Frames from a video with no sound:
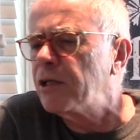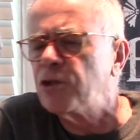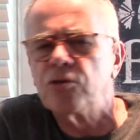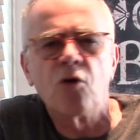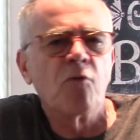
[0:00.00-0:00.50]

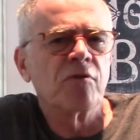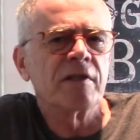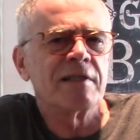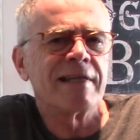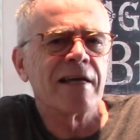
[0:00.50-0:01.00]

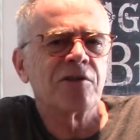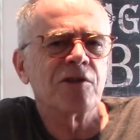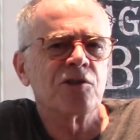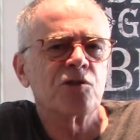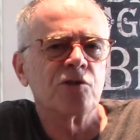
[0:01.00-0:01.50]
hopefully Santa
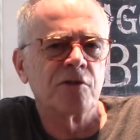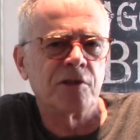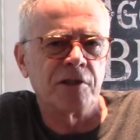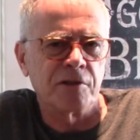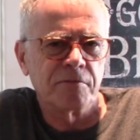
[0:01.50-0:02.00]
is good
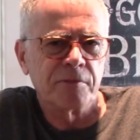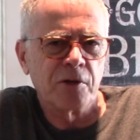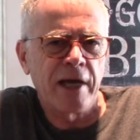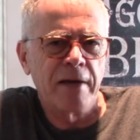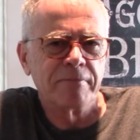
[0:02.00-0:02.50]
to you.
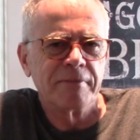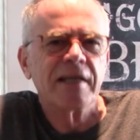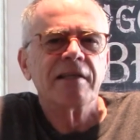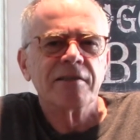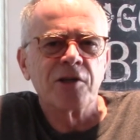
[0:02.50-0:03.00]
Okay?
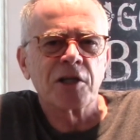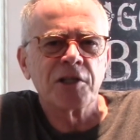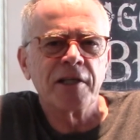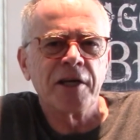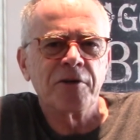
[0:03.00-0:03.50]
Talk to
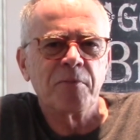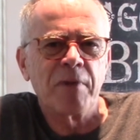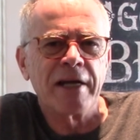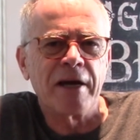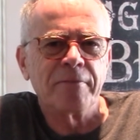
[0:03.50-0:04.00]
you later.
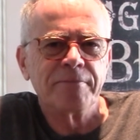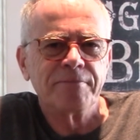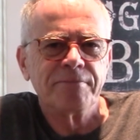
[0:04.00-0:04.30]
Bye now.